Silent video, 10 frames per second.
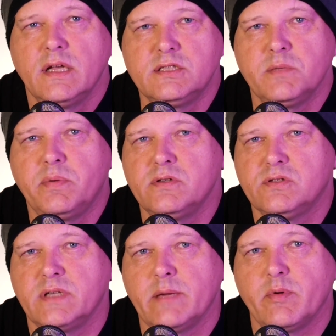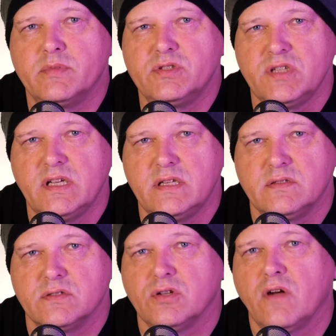It's supposed to enable
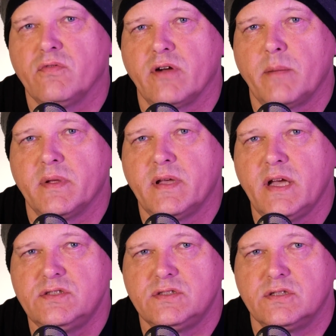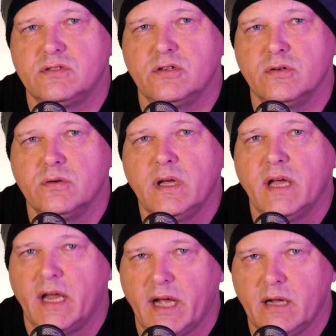machines and software applications to do
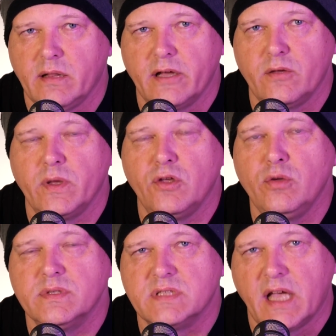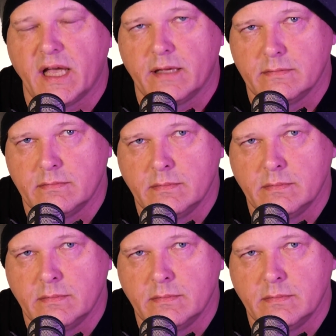and act like we humans can.